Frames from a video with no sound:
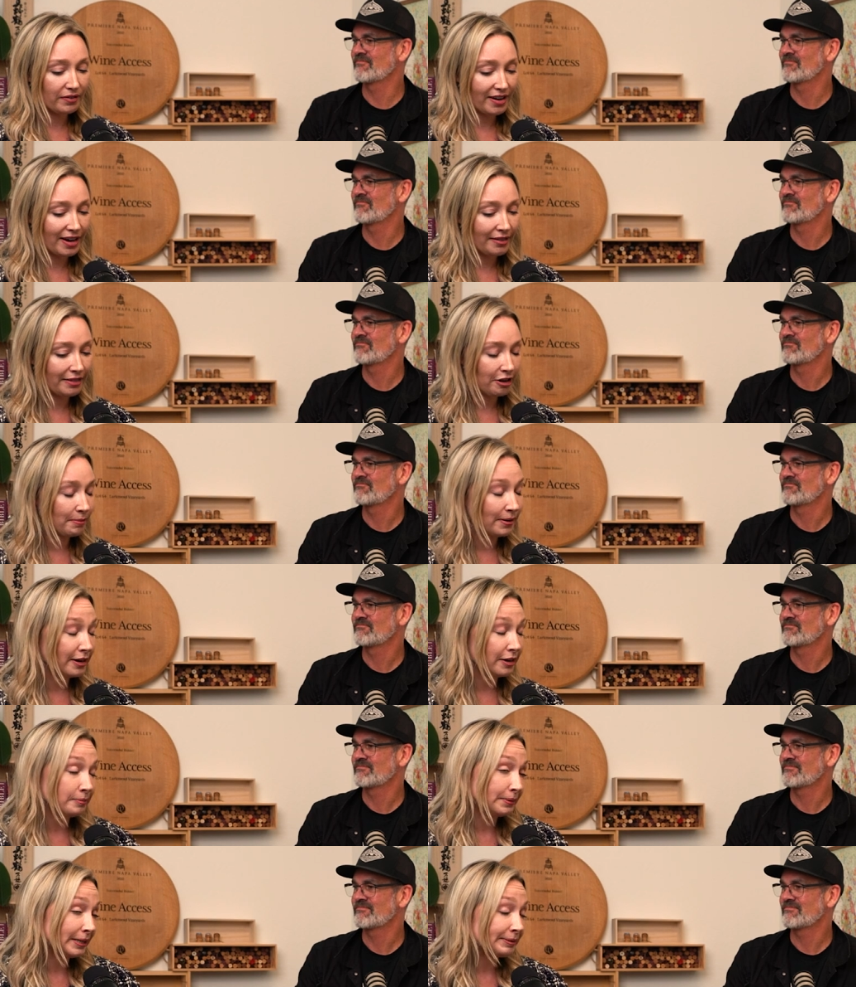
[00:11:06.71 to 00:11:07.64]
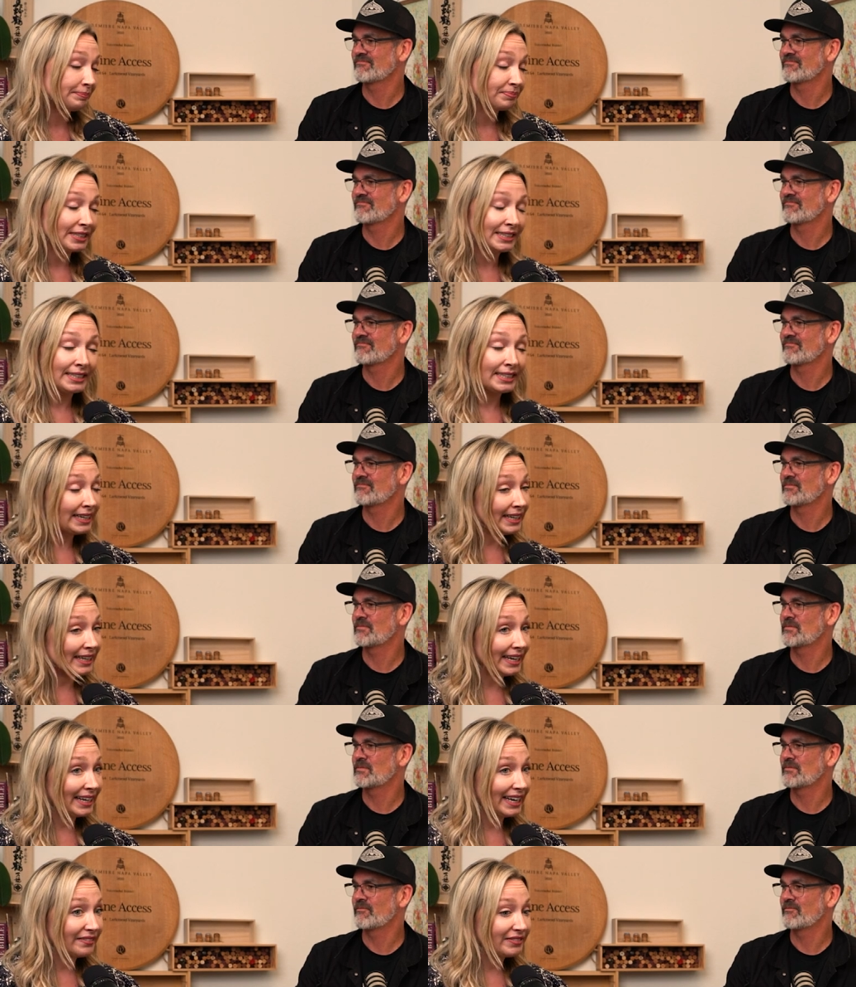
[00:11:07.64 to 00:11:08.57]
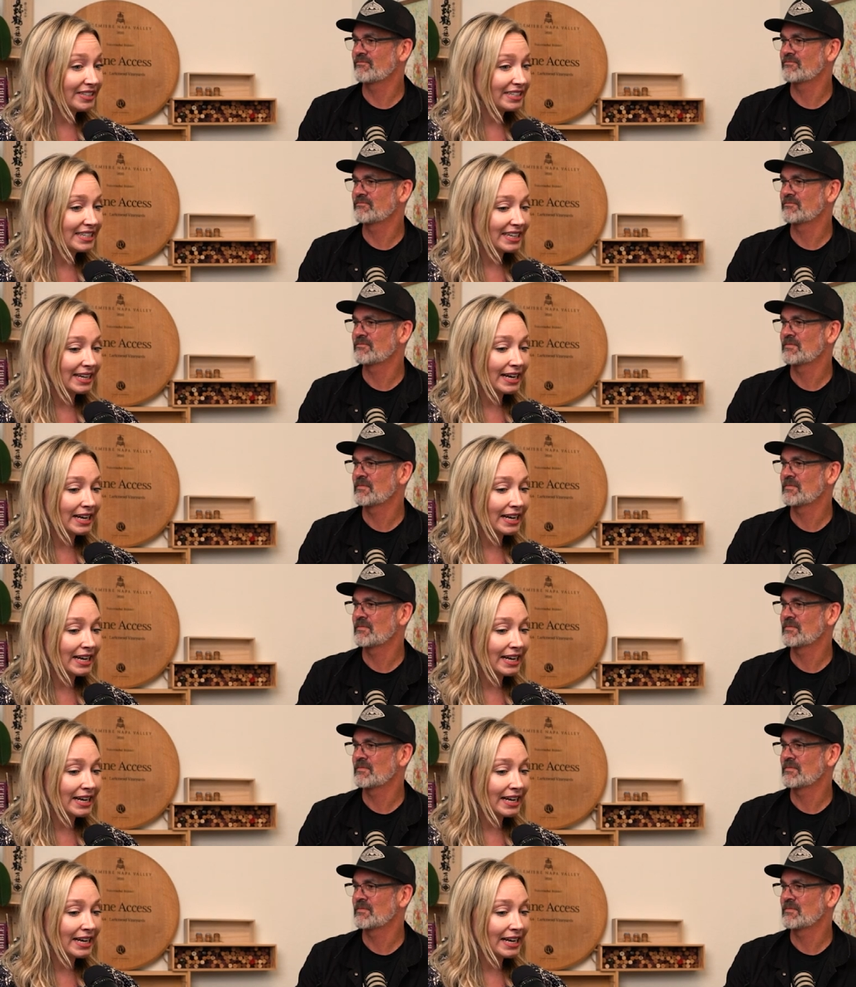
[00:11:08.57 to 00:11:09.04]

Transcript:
Speaker 1: have gotten there by now, but I haven't.